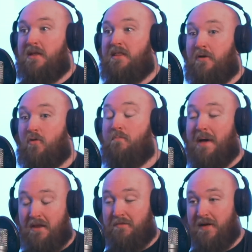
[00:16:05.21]
They're all
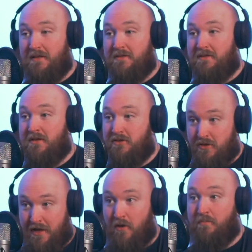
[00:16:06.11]
benefits that
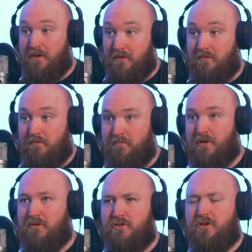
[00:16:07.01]
should help you,
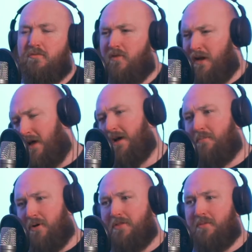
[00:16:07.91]
but mm. you hmm. shouldn't rely
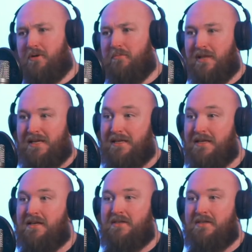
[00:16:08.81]
upon them completely.